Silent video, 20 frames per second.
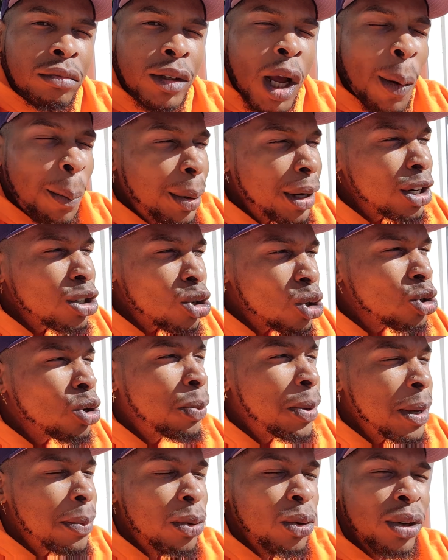I'm pretty sure you
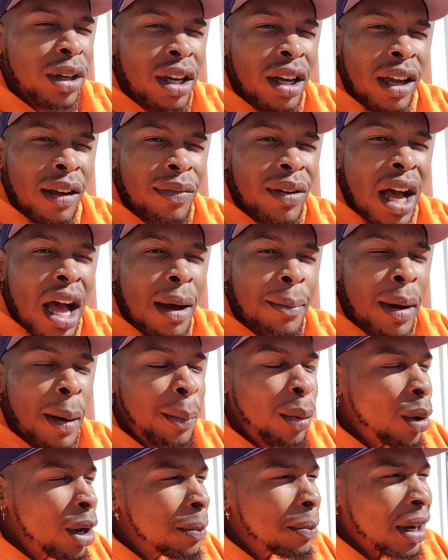people have gotten my
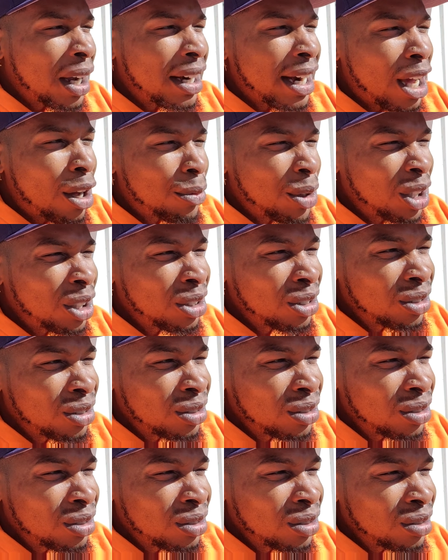point by now, man.
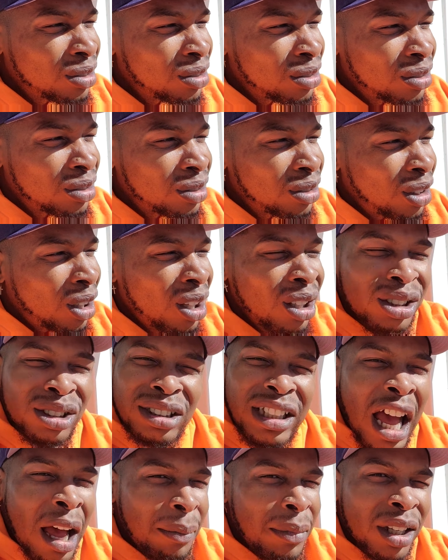
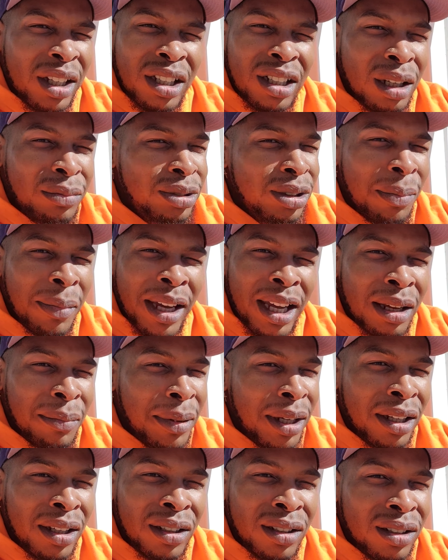Stop looking up to
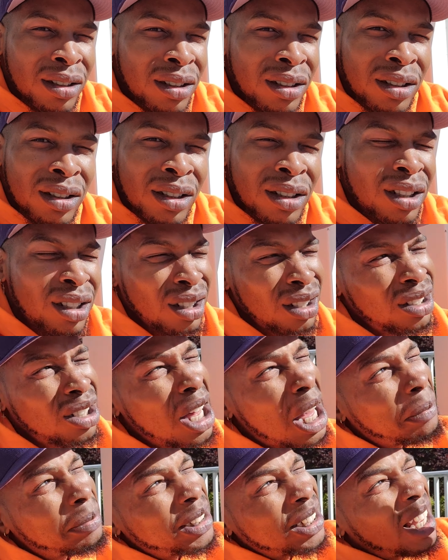man.
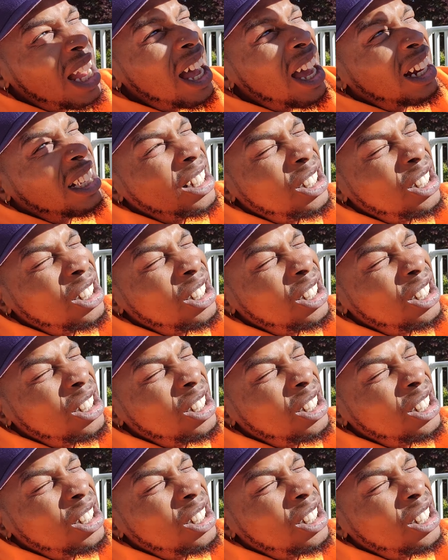Look up to God.